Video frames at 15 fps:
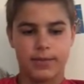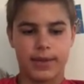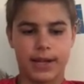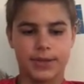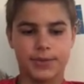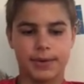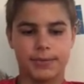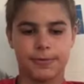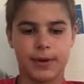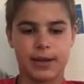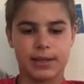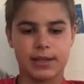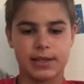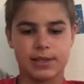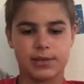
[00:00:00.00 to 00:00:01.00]
That's when
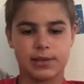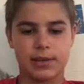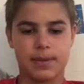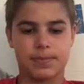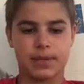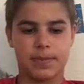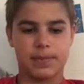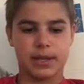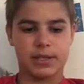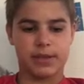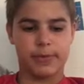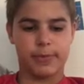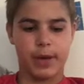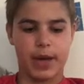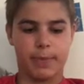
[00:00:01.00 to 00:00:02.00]
Fregley slipped a piece
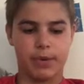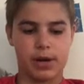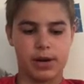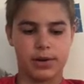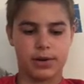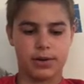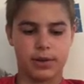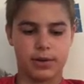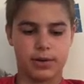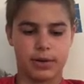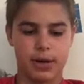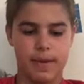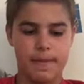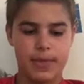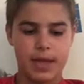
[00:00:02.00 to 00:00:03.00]
of paper under the
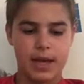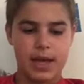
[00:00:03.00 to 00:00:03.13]
door.